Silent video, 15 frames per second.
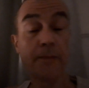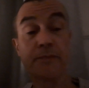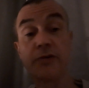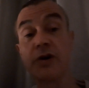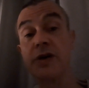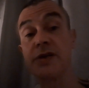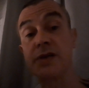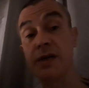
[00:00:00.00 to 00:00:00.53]

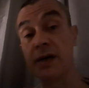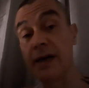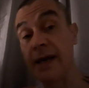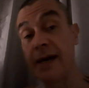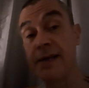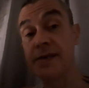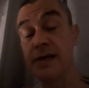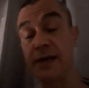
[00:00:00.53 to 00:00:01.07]
Bright Star
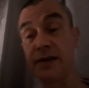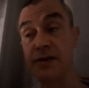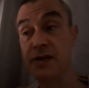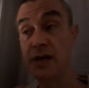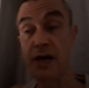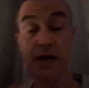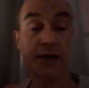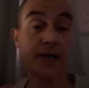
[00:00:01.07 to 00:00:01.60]
Lettings,
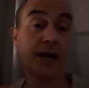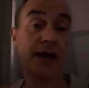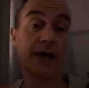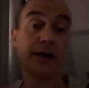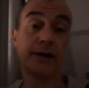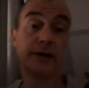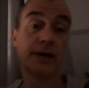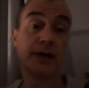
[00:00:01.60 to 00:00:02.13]

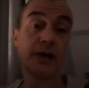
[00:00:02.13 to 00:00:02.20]
again,